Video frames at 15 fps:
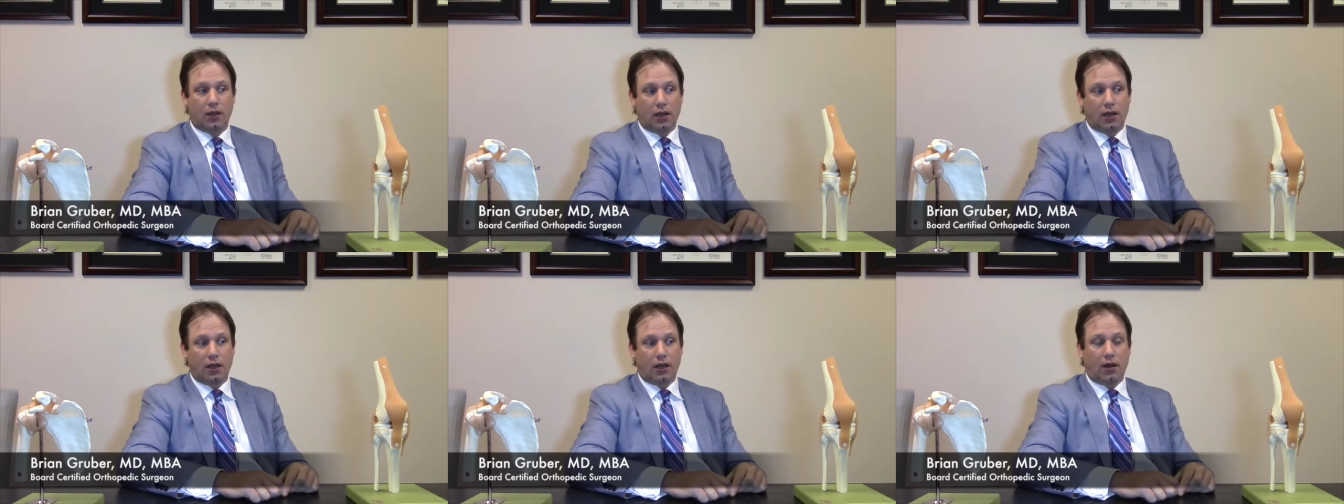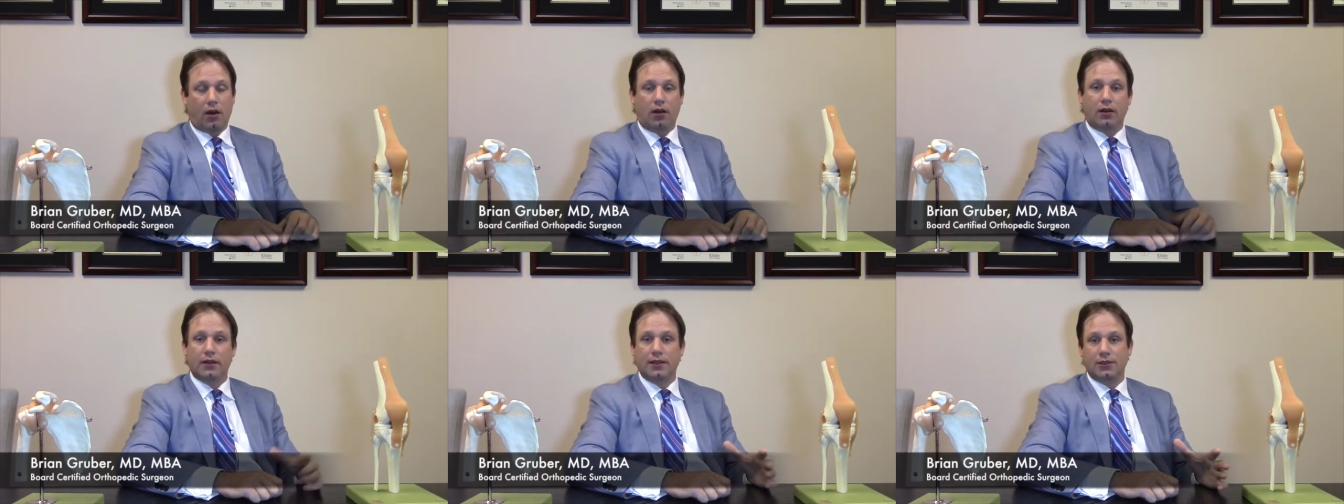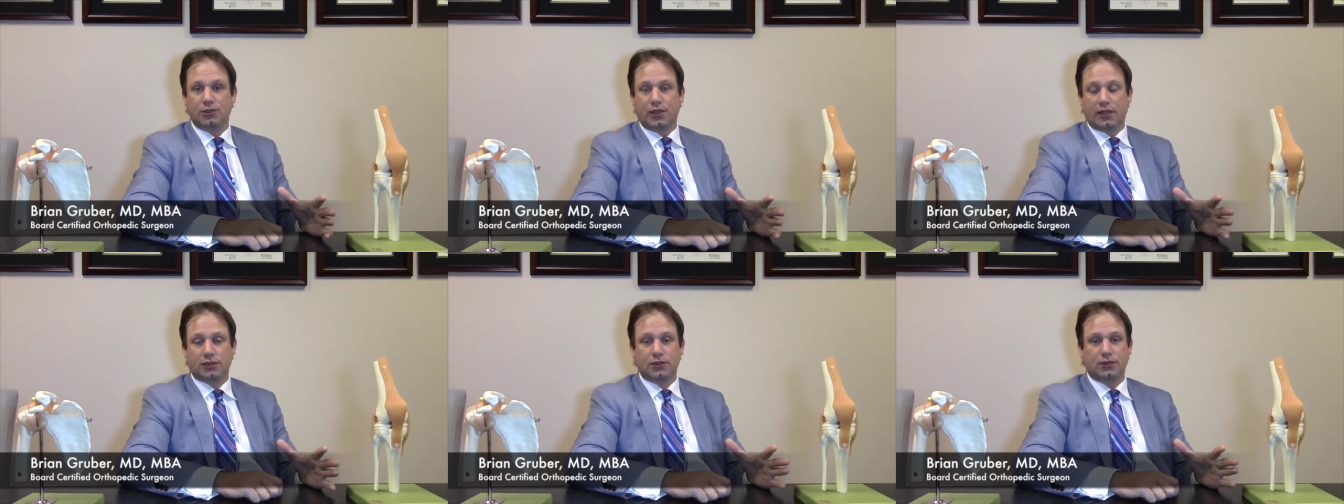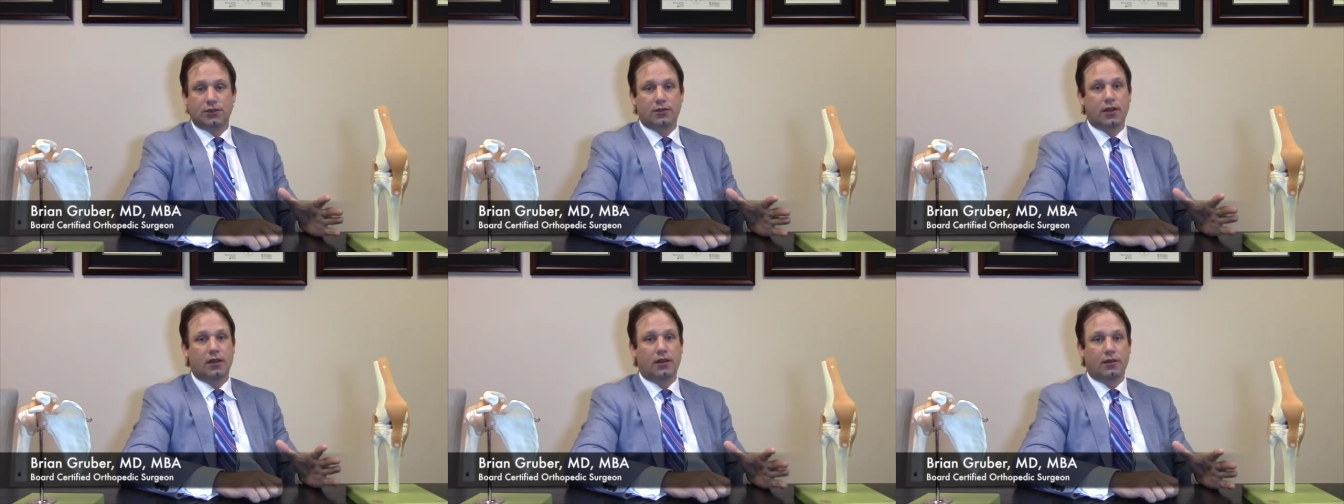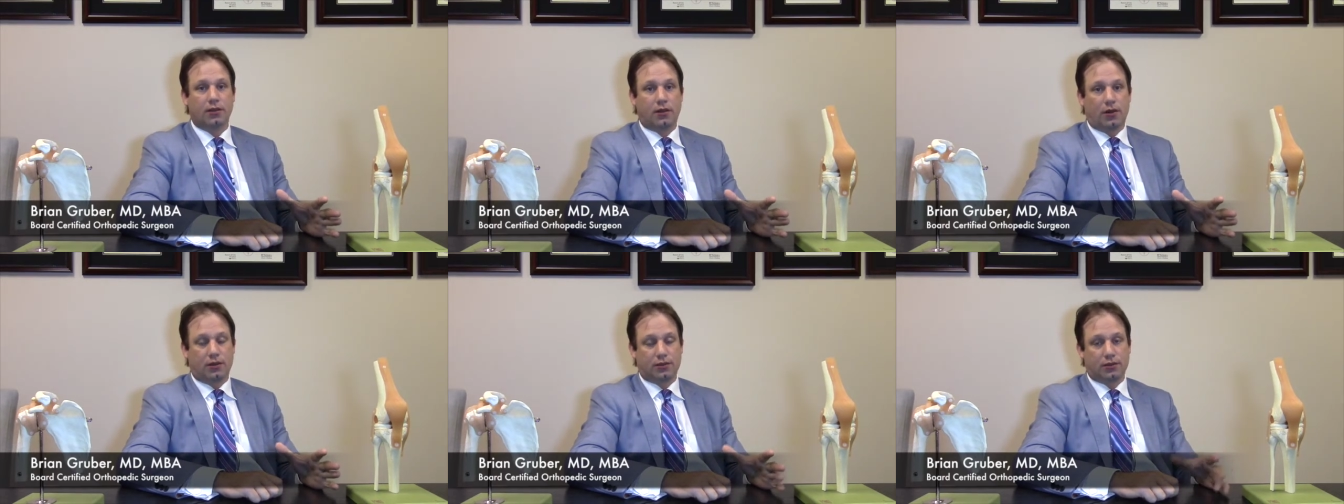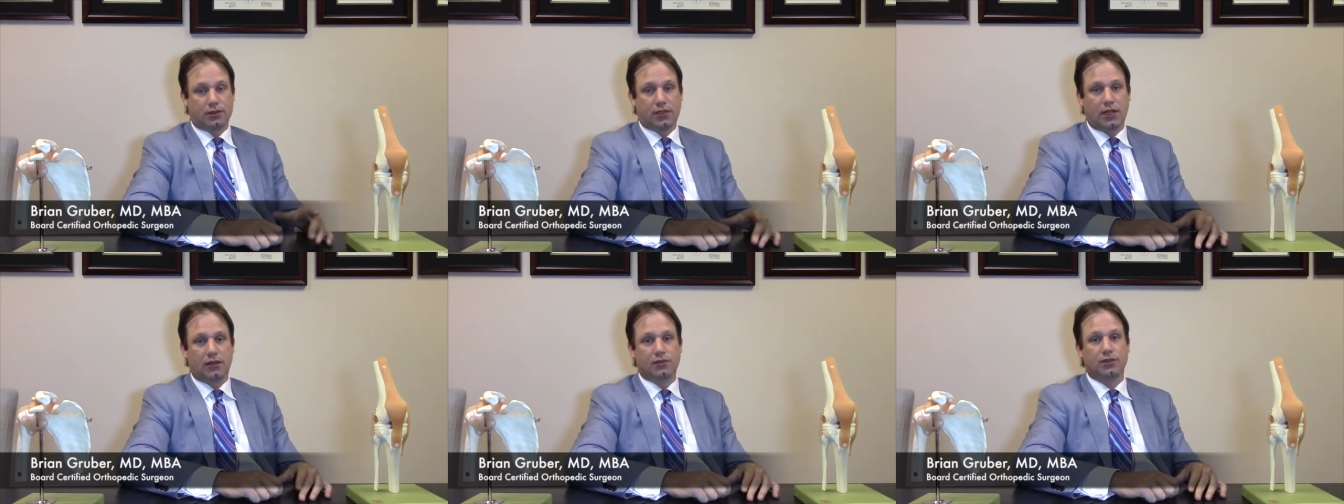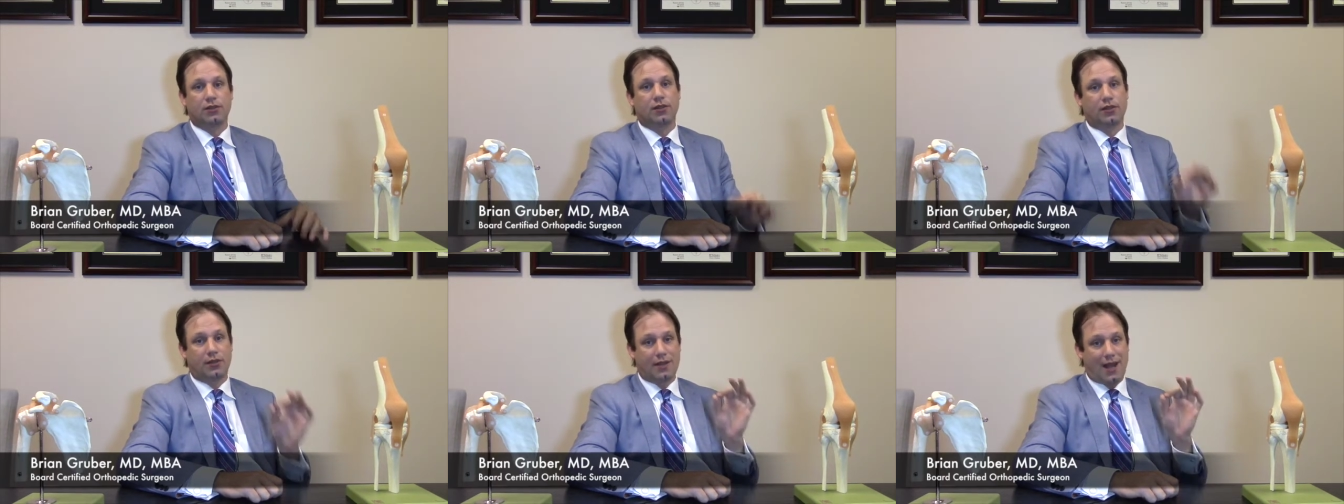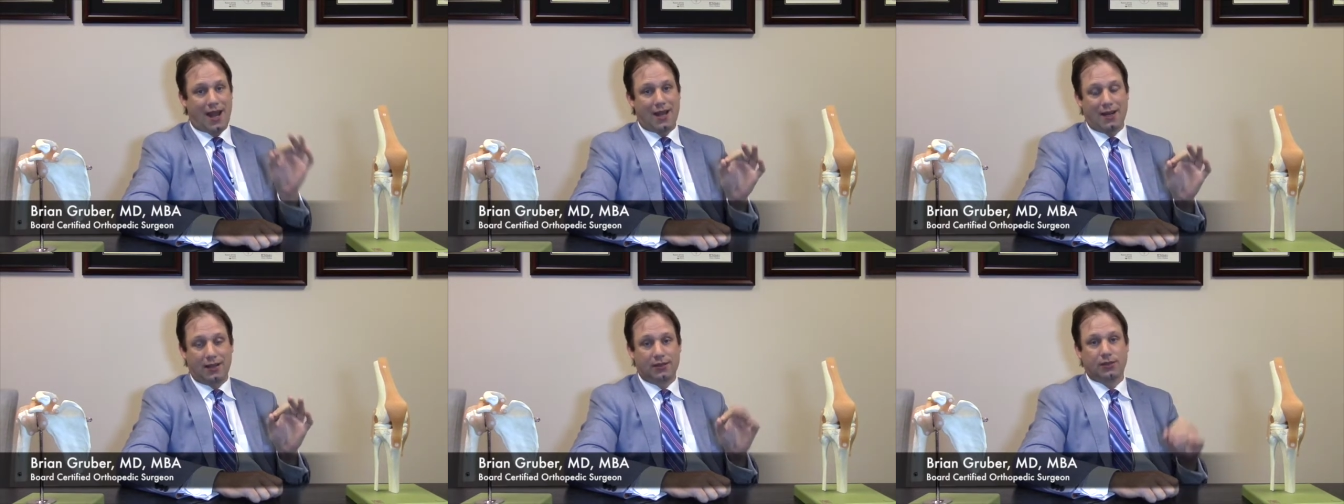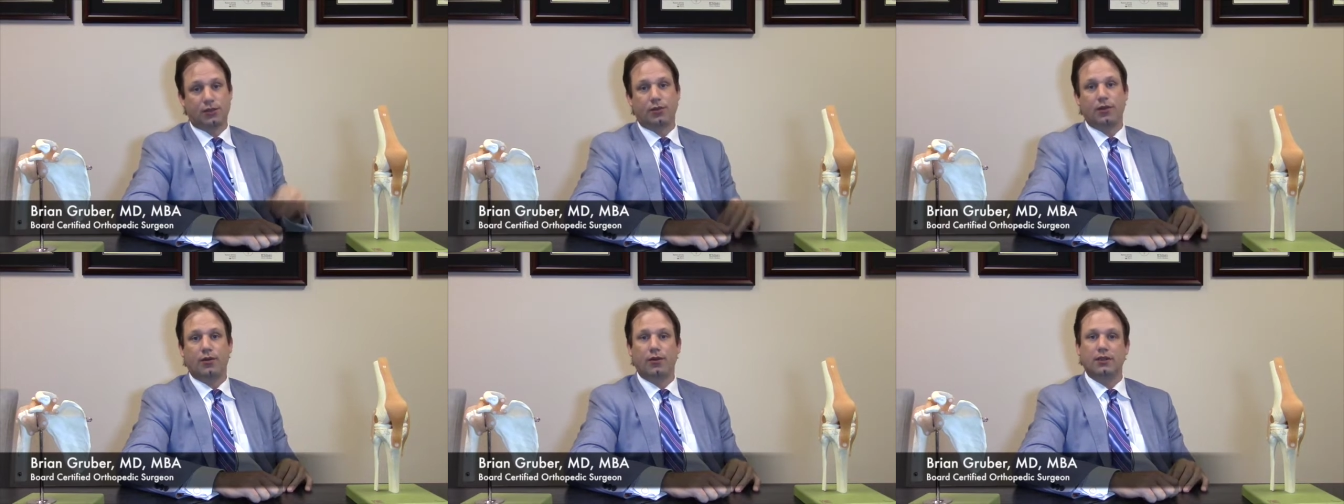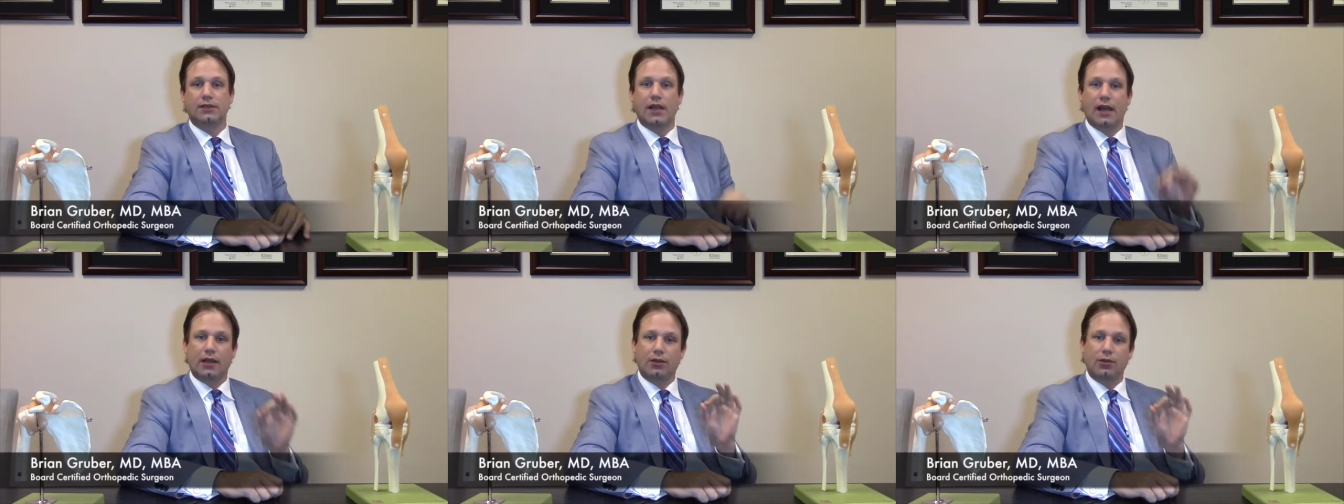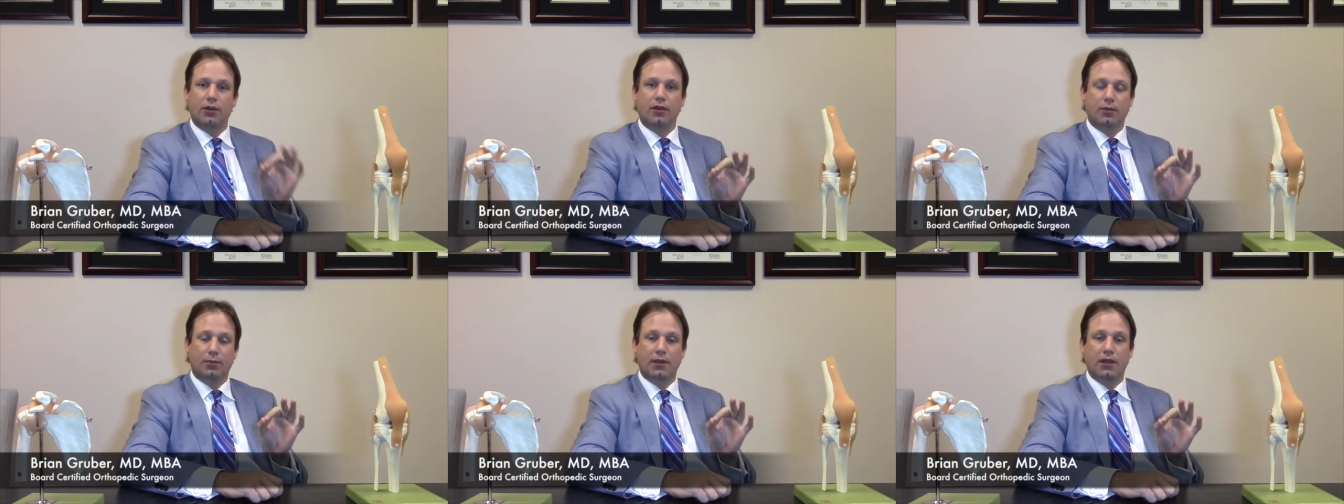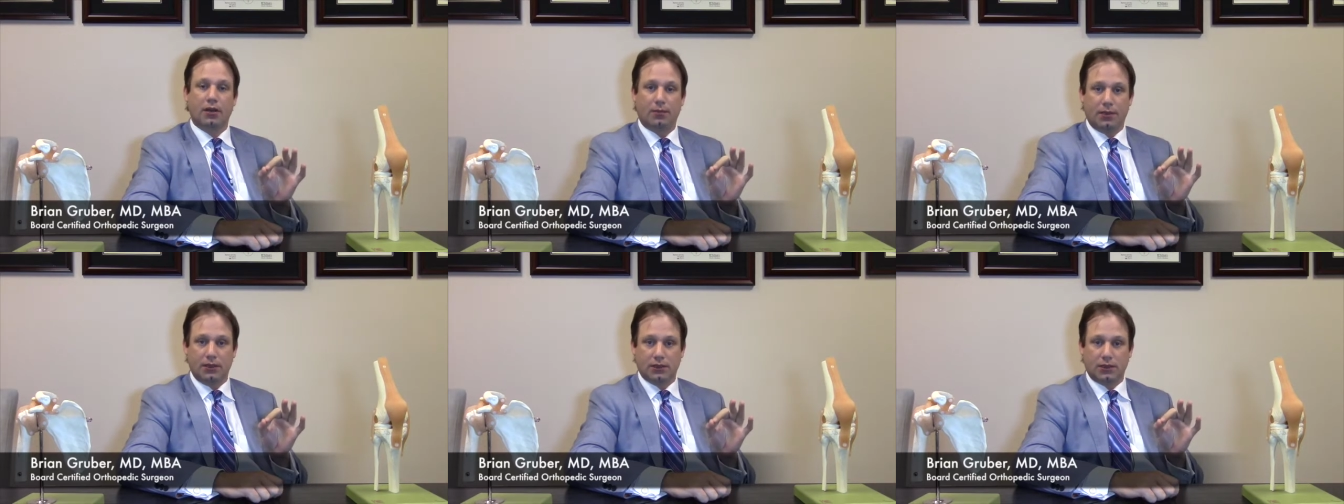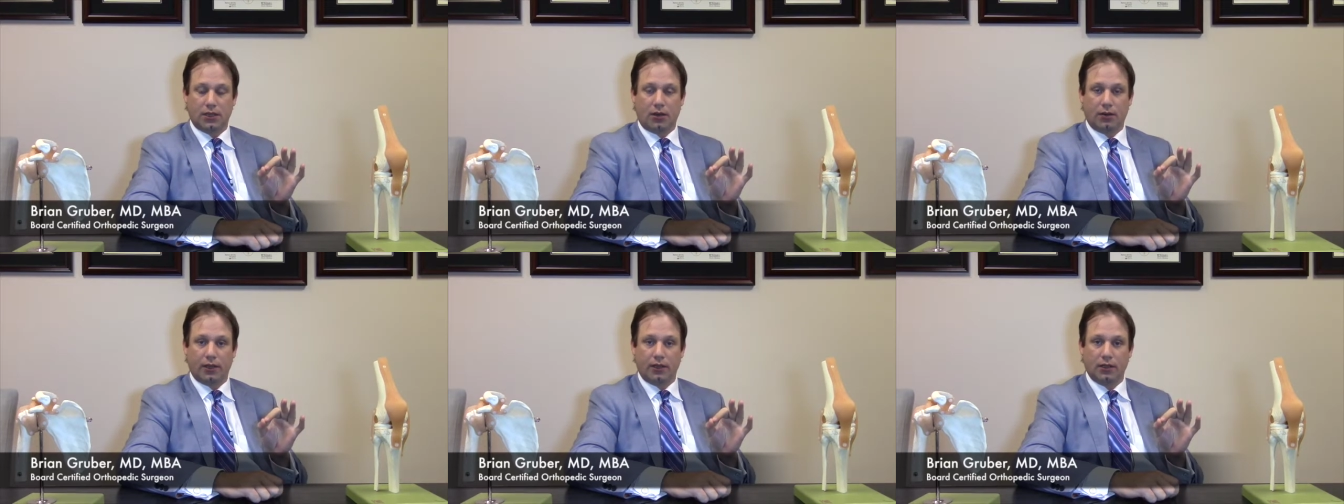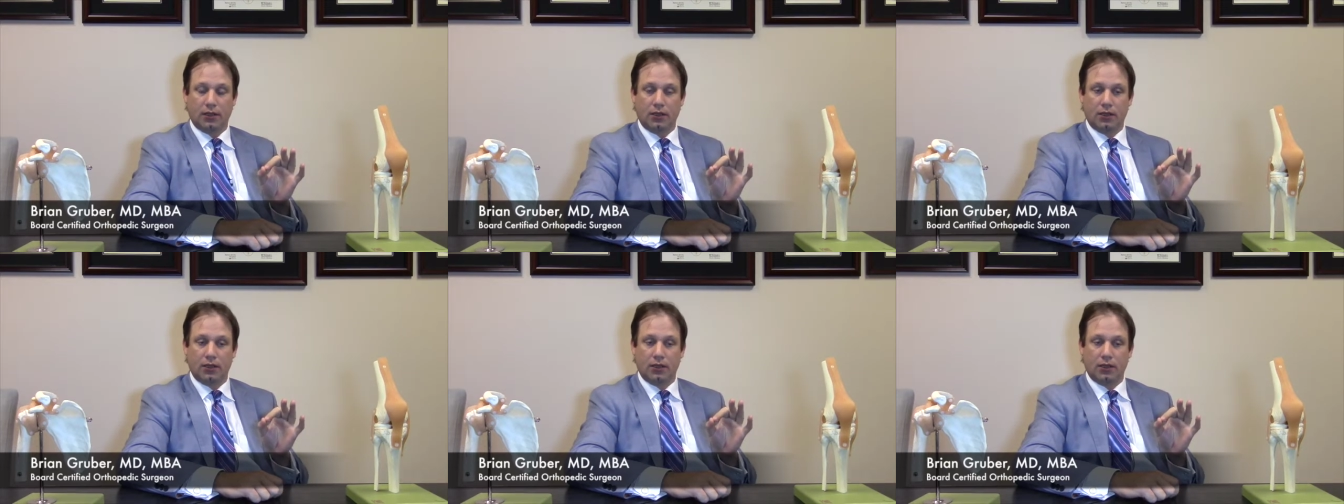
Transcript: all injections are done under ultrasound, so they're guided, so we know exactly where the PRP is going.